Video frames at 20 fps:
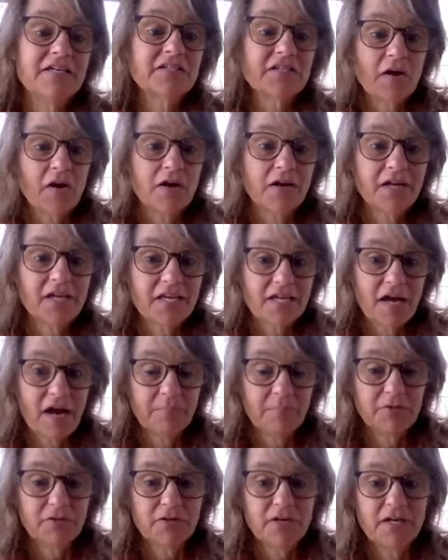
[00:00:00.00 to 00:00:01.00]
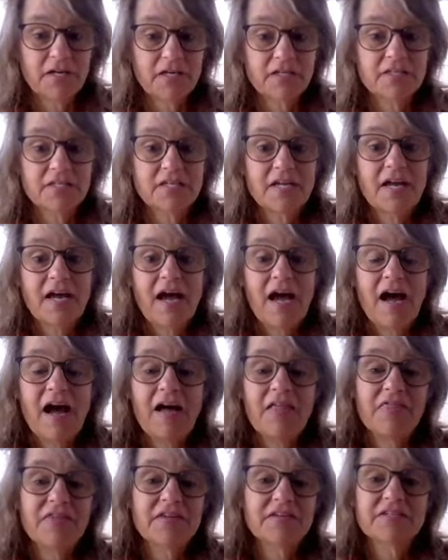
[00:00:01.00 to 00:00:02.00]
is Archaeopteryx.
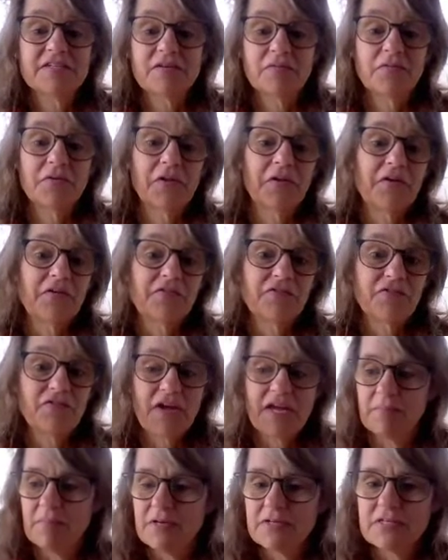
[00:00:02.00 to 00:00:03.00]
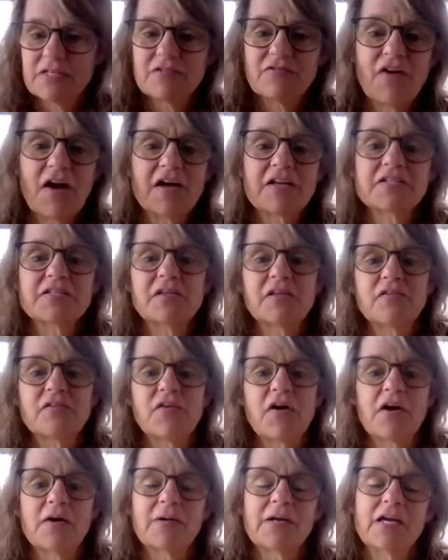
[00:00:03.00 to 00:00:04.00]
This is a really famous fossil
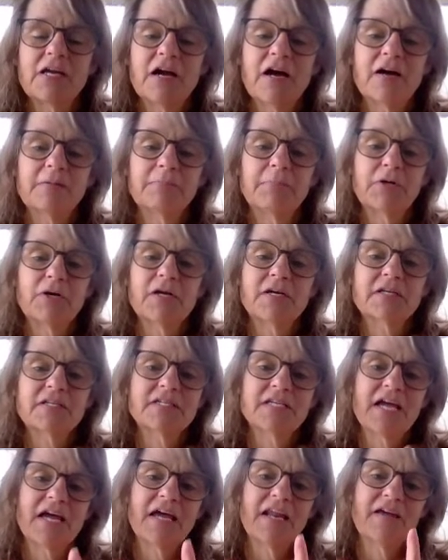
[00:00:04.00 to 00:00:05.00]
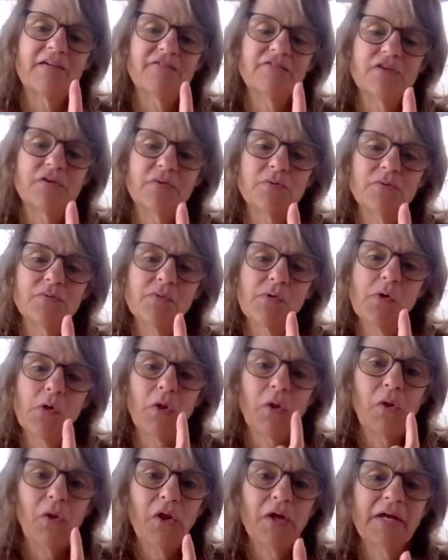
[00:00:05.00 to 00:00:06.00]
of Archaeopteryx, and if you
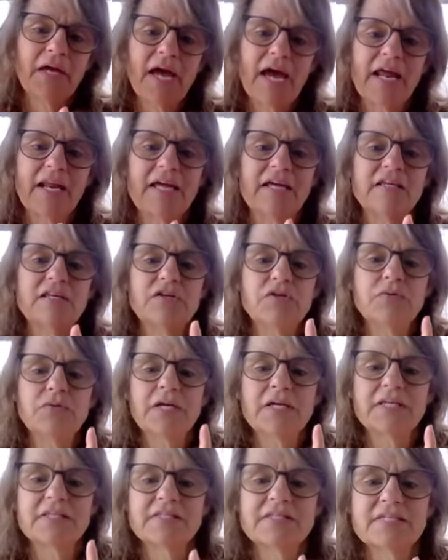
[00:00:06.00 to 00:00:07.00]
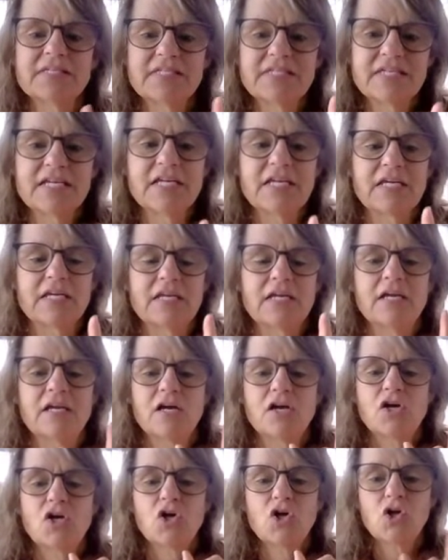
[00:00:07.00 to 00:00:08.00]
look at it, you can
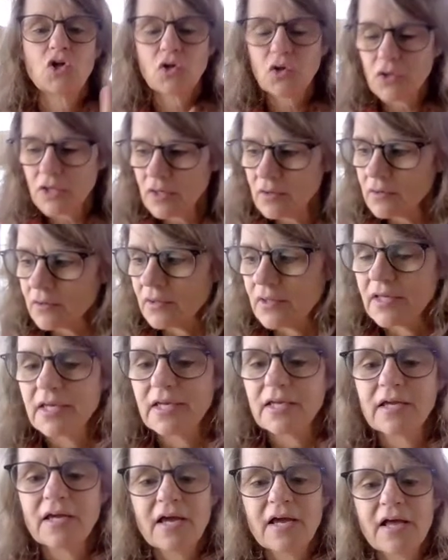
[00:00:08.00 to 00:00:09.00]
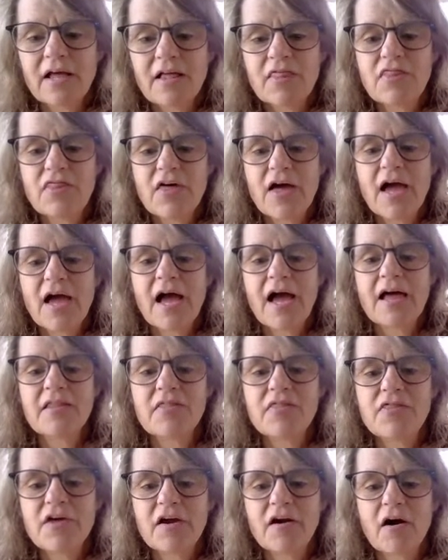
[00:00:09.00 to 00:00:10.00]
see clearly that
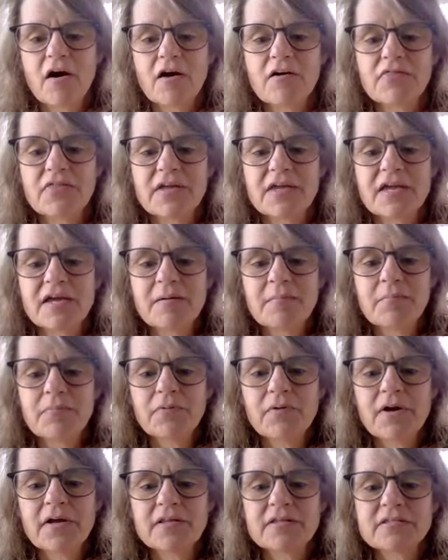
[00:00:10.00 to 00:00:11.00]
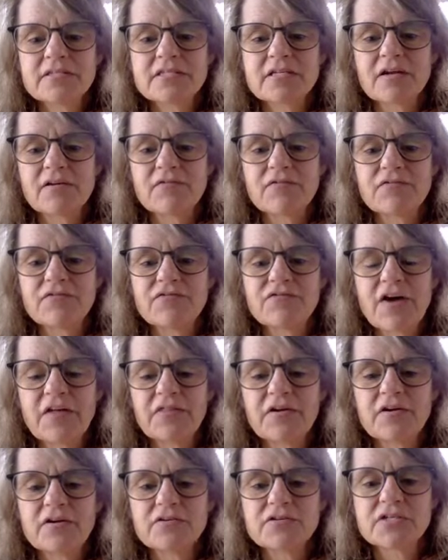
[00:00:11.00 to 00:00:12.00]
there are the imprints of
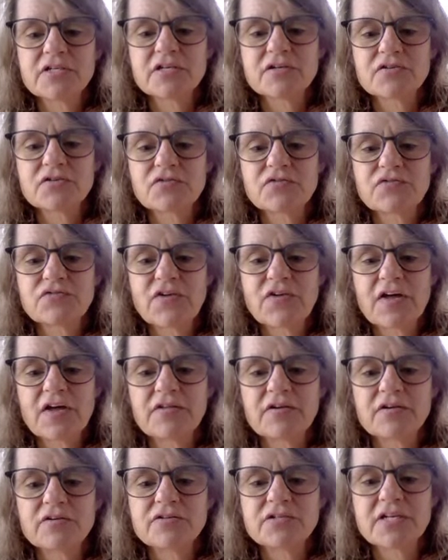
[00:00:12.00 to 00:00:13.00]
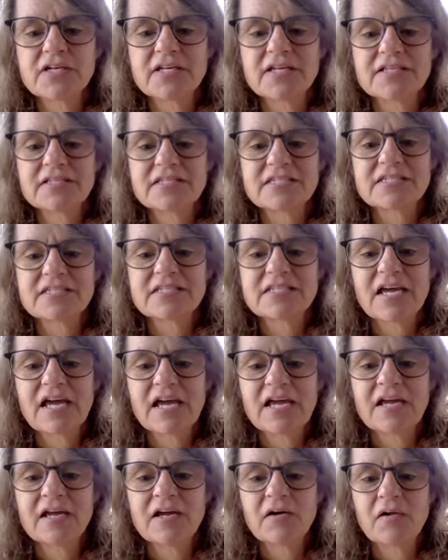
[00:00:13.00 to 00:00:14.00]
feathers. Here's feathers in its
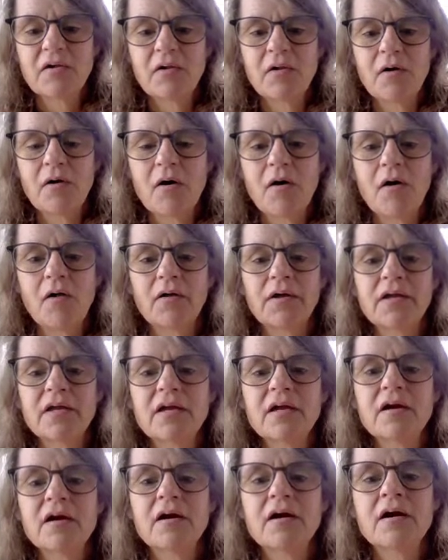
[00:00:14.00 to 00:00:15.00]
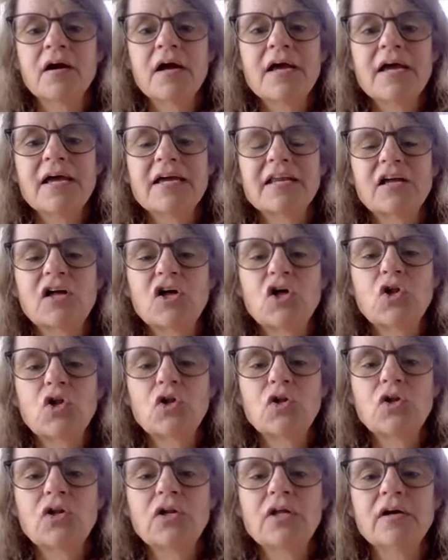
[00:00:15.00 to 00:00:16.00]
tail all here. It
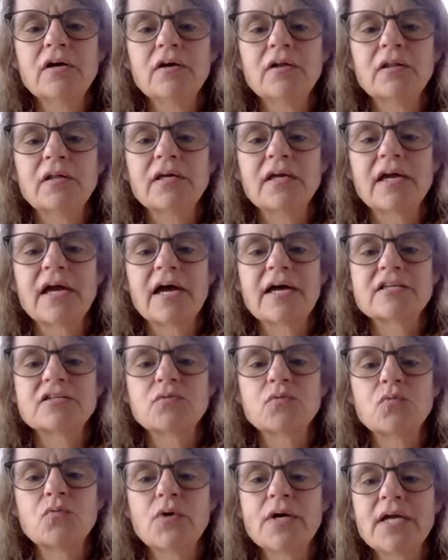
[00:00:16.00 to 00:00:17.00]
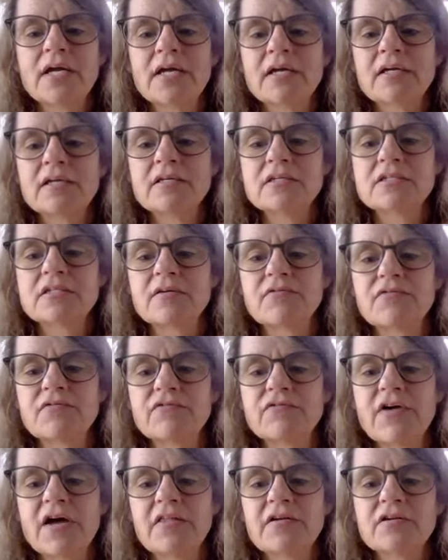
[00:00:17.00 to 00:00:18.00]
clearly has wings of
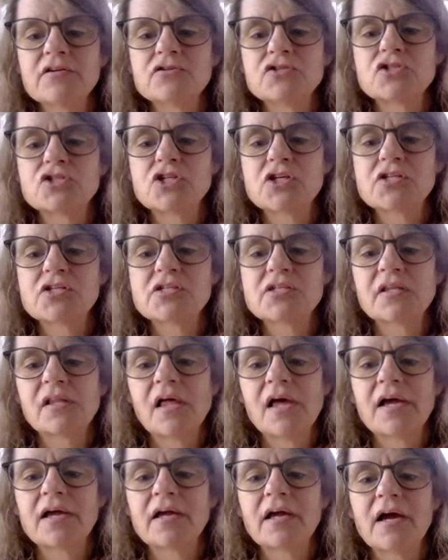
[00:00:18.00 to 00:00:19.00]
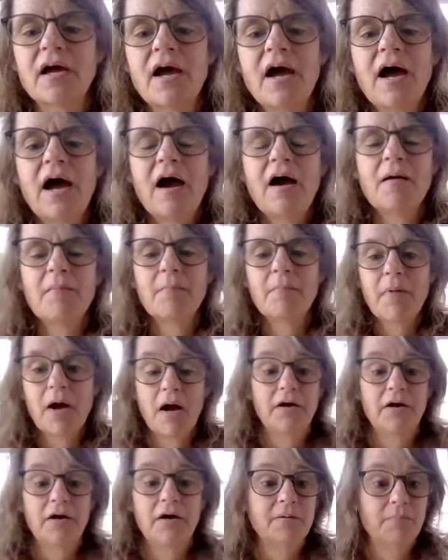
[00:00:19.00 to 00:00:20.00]
feathers, just like our
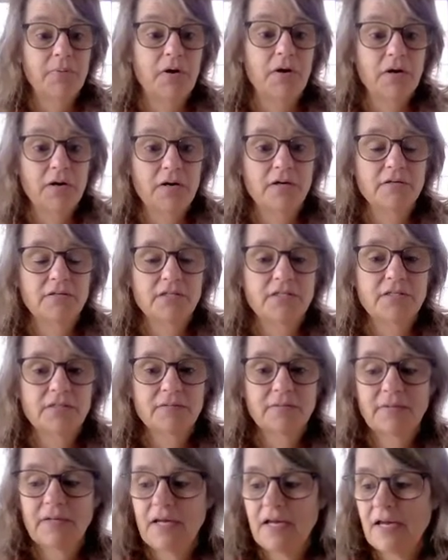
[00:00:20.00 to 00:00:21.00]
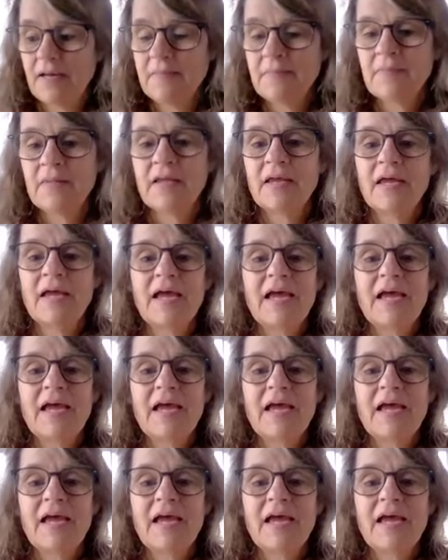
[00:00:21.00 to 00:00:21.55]
modern birds, okay?